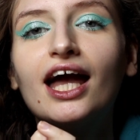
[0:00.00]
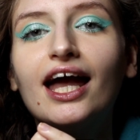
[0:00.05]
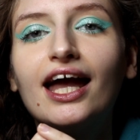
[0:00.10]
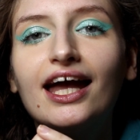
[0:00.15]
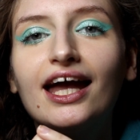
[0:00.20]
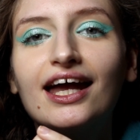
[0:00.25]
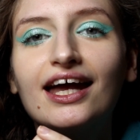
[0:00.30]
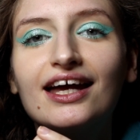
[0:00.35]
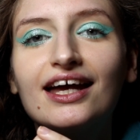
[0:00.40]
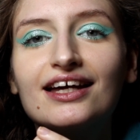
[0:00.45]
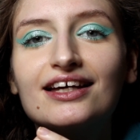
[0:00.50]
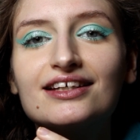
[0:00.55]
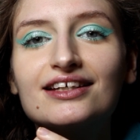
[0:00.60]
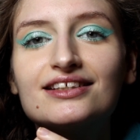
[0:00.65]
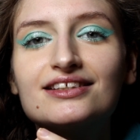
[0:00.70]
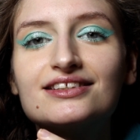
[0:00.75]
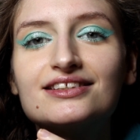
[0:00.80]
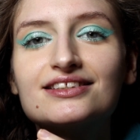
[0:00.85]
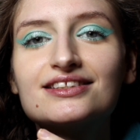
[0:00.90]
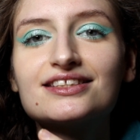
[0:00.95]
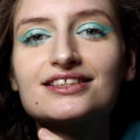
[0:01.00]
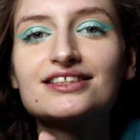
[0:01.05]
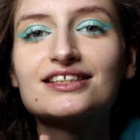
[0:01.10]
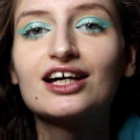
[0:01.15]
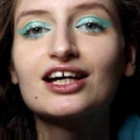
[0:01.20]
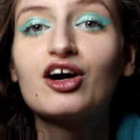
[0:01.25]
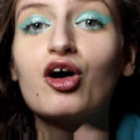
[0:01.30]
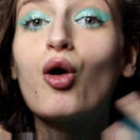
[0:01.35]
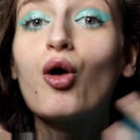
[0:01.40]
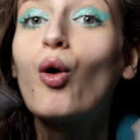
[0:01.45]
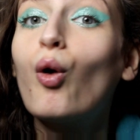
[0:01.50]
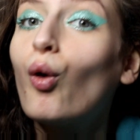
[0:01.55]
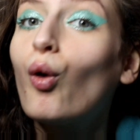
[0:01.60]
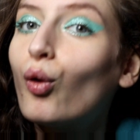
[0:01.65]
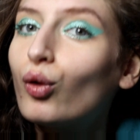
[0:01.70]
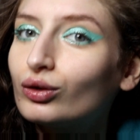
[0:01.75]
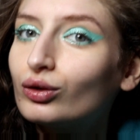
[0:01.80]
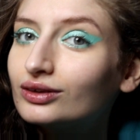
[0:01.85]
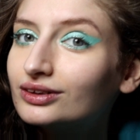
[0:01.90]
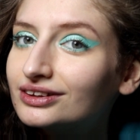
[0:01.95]
and
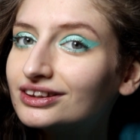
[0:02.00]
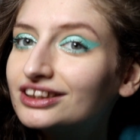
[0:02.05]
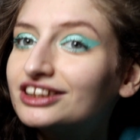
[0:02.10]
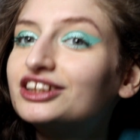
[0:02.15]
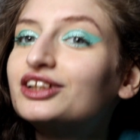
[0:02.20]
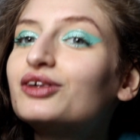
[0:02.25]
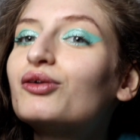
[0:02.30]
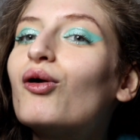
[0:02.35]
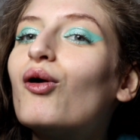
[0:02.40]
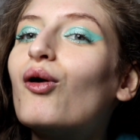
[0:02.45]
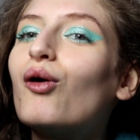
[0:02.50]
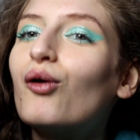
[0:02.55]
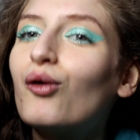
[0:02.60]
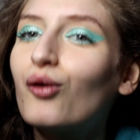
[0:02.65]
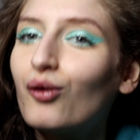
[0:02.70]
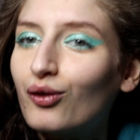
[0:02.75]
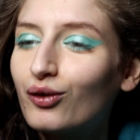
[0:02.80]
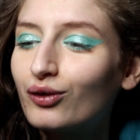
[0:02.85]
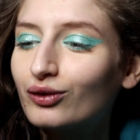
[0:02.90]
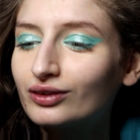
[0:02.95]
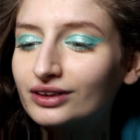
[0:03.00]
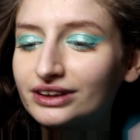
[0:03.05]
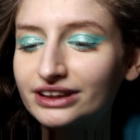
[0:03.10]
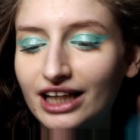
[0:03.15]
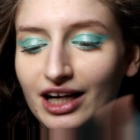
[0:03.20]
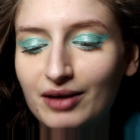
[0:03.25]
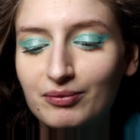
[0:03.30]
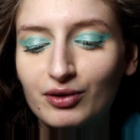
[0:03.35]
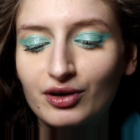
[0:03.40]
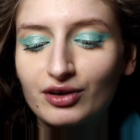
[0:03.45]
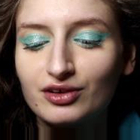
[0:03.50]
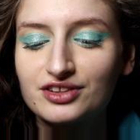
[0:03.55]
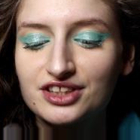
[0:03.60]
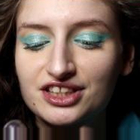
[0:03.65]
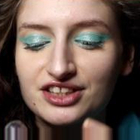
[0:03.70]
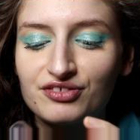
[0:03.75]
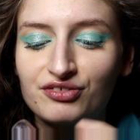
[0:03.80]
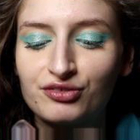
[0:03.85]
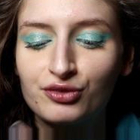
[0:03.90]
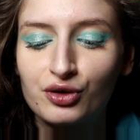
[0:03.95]
a new haul that I bought on
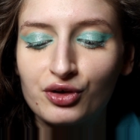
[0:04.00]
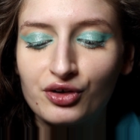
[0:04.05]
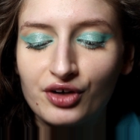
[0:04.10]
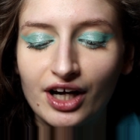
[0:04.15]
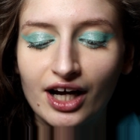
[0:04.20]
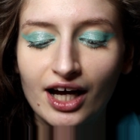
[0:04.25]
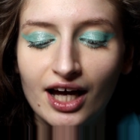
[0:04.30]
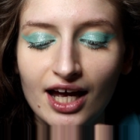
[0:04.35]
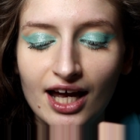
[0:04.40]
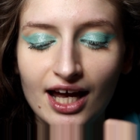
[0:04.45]
Sephora.